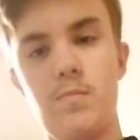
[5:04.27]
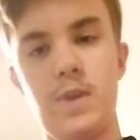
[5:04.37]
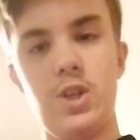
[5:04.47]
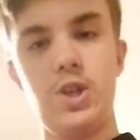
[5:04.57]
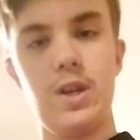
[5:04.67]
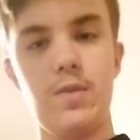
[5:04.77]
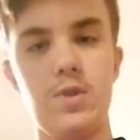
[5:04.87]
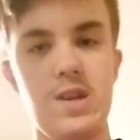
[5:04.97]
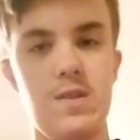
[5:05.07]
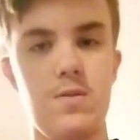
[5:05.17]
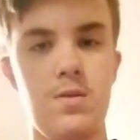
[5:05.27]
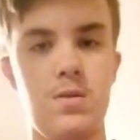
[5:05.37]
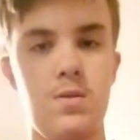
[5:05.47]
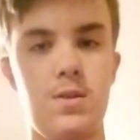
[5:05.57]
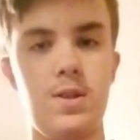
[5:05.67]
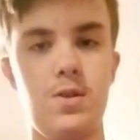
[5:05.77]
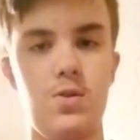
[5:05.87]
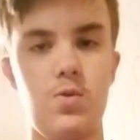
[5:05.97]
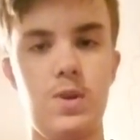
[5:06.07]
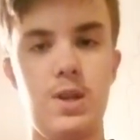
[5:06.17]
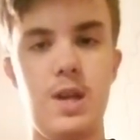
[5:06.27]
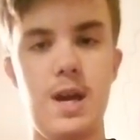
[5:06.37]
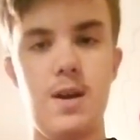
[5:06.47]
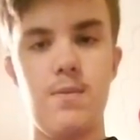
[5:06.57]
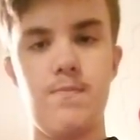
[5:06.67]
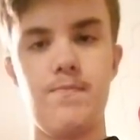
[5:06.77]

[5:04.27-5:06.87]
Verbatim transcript: my channel down. So yeah,